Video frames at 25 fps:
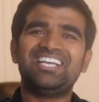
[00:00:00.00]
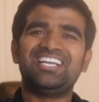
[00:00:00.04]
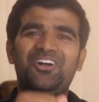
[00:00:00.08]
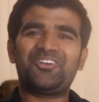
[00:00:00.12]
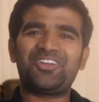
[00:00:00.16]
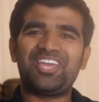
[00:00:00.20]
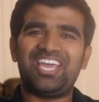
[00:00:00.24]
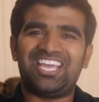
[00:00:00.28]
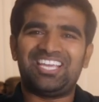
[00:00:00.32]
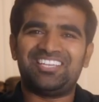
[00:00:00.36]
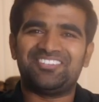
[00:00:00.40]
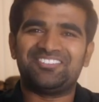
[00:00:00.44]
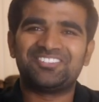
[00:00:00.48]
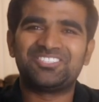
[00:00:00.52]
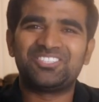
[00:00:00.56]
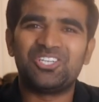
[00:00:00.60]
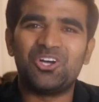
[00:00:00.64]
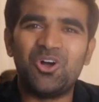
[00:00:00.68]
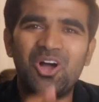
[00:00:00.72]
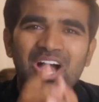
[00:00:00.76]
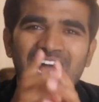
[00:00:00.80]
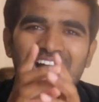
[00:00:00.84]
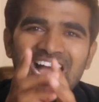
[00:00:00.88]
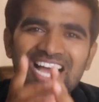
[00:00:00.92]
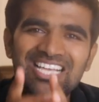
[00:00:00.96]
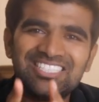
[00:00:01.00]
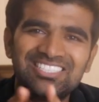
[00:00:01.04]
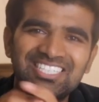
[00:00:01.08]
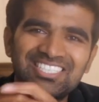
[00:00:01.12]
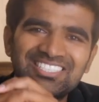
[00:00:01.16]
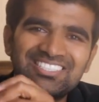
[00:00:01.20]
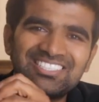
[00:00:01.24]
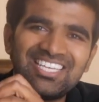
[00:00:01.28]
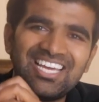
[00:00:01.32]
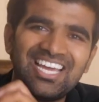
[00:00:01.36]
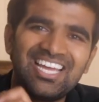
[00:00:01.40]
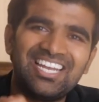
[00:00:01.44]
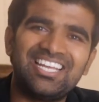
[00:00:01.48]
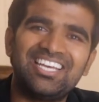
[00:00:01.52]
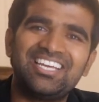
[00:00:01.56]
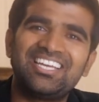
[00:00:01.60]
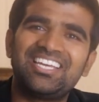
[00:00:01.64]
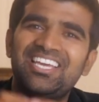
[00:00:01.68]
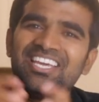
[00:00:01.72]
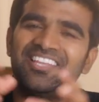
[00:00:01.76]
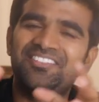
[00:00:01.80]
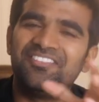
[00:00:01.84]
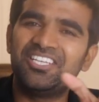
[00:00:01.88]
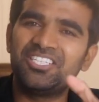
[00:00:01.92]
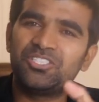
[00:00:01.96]
Okay, so as I said,
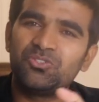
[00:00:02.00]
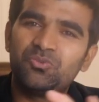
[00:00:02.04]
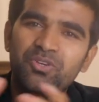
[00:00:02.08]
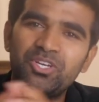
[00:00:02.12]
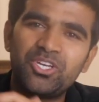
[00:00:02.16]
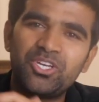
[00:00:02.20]
in this